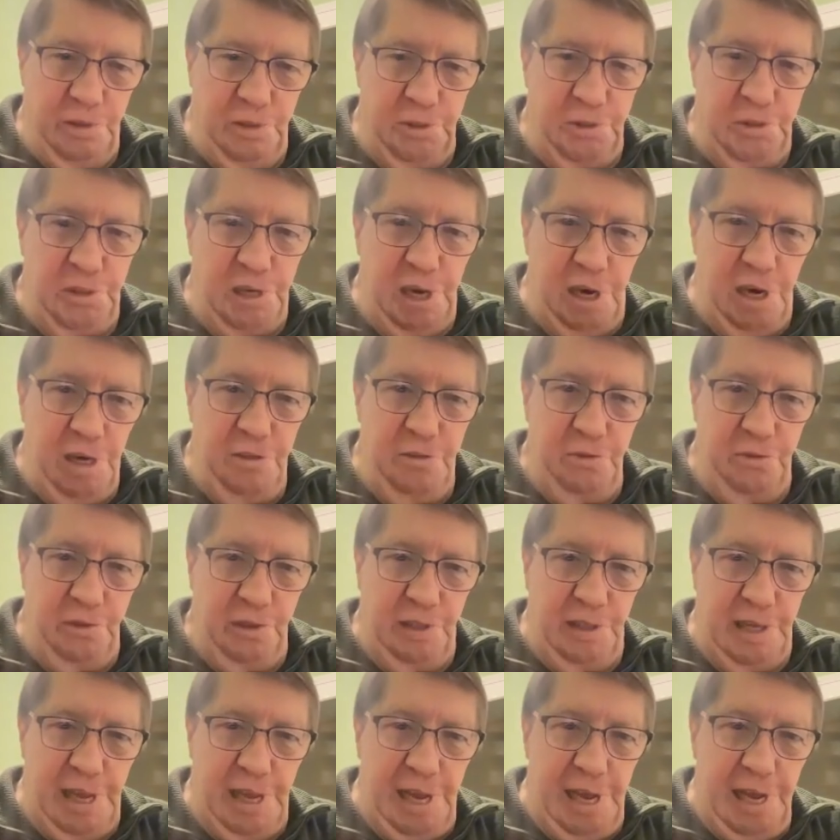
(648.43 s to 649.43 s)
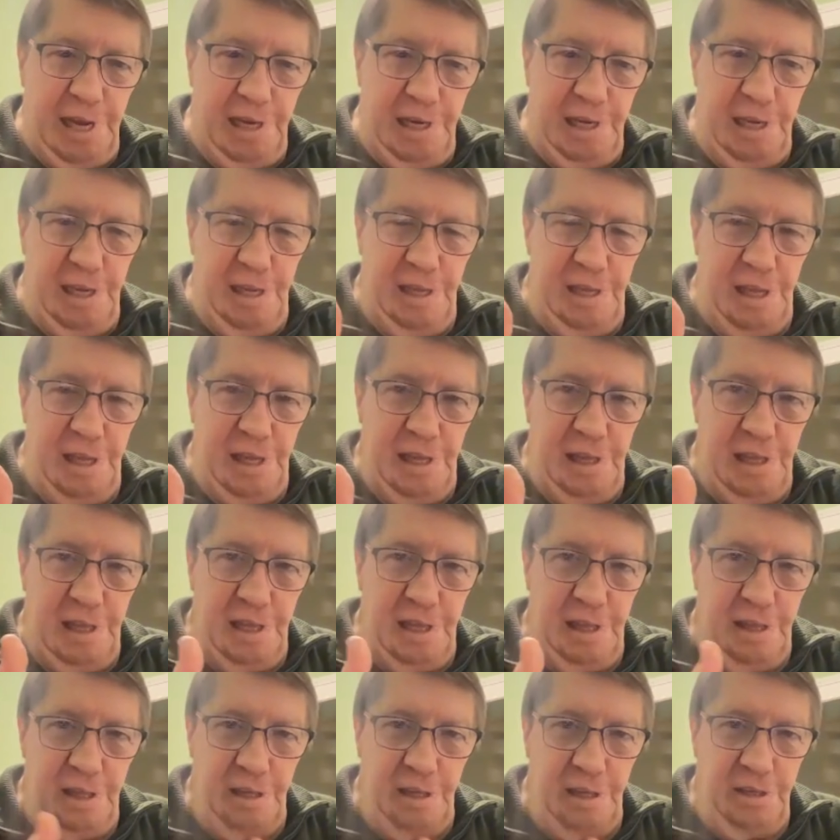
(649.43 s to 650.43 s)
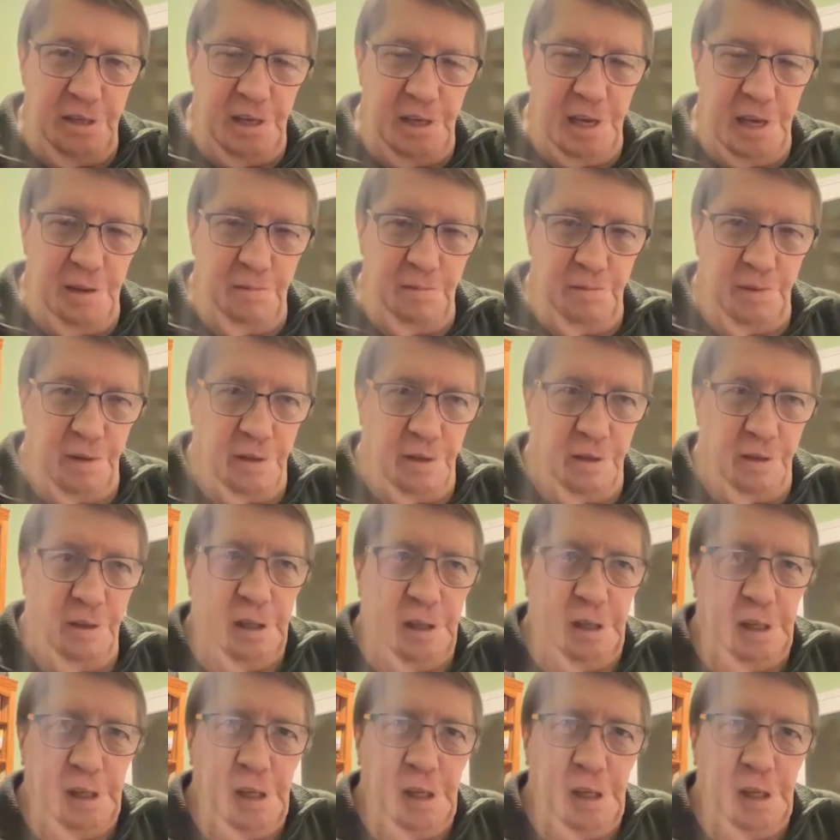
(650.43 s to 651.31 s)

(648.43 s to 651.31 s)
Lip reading: start doing that, and then you have the